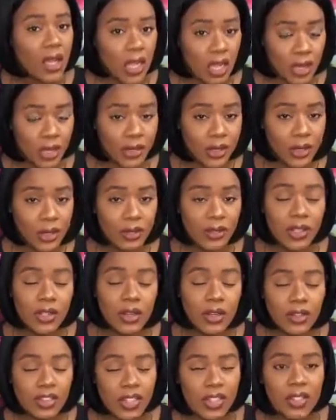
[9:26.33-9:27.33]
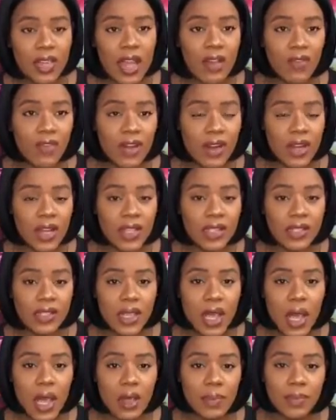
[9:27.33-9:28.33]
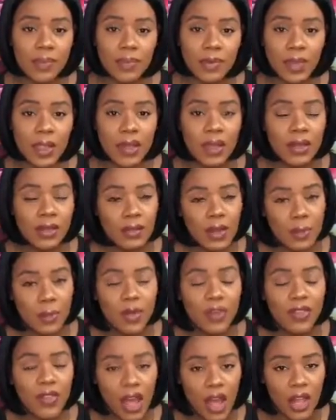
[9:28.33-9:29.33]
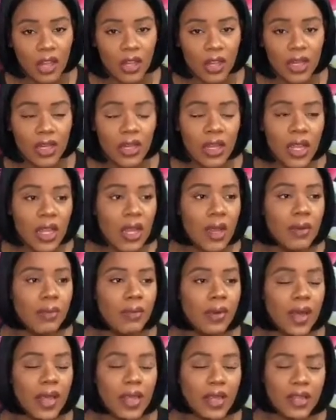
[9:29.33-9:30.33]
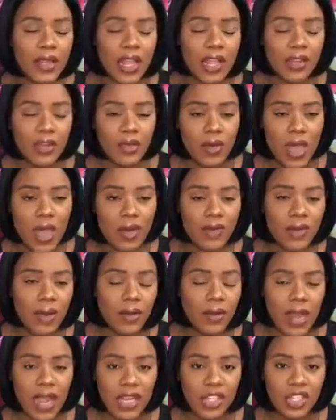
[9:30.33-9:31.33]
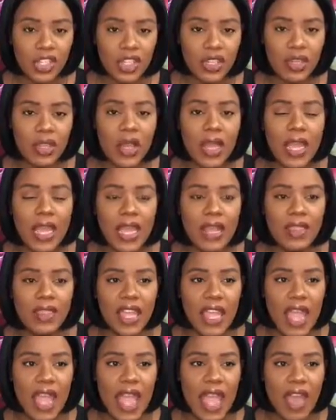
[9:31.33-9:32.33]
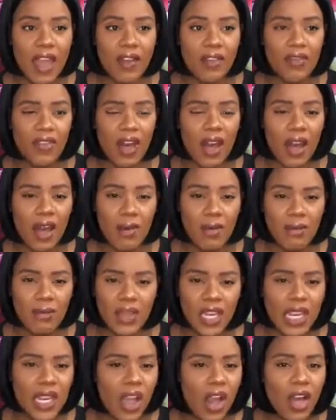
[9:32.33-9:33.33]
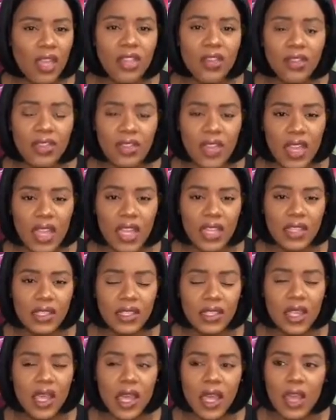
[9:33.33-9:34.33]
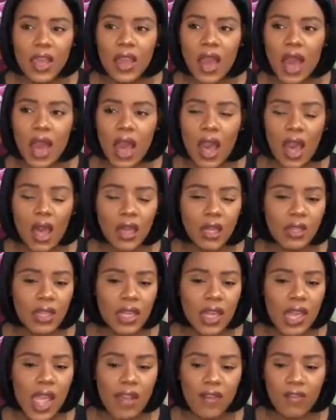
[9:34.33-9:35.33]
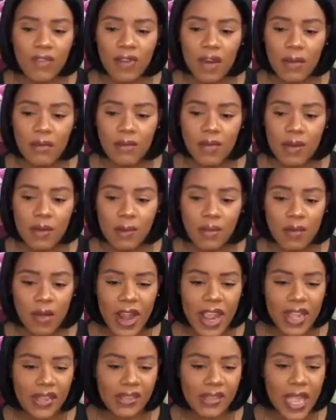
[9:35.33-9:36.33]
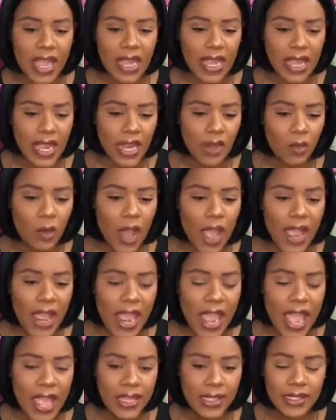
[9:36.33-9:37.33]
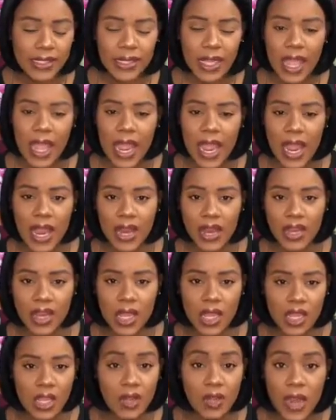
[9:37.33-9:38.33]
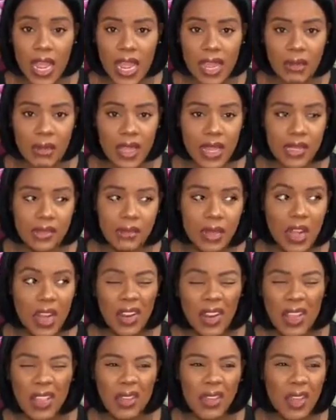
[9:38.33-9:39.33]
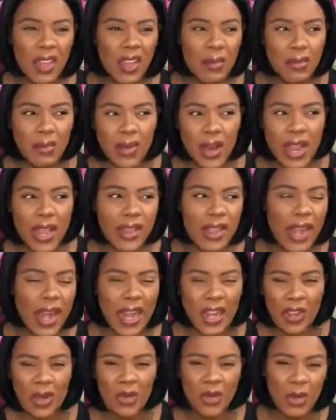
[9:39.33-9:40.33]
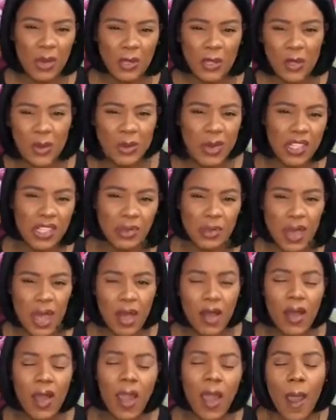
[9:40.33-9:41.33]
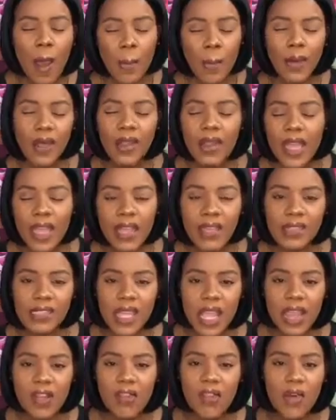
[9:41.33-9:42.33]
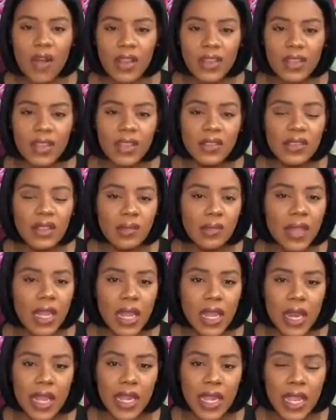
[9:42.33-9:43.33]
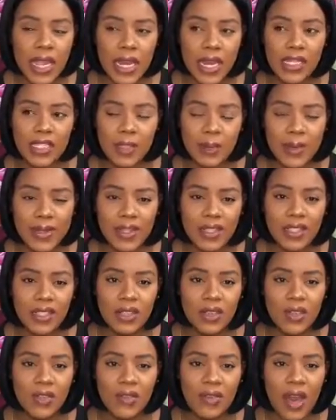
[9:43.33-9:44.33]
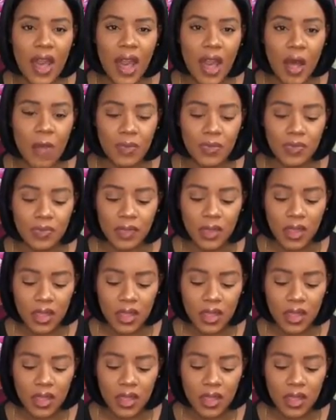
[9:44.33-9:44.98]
color you know just not for us um, people of color but they do have foundation and they have uh, many other things uh, from brands like NYX and you name it. Another brand that I don't know so much about. But like I said, for this to be an inexpensive um,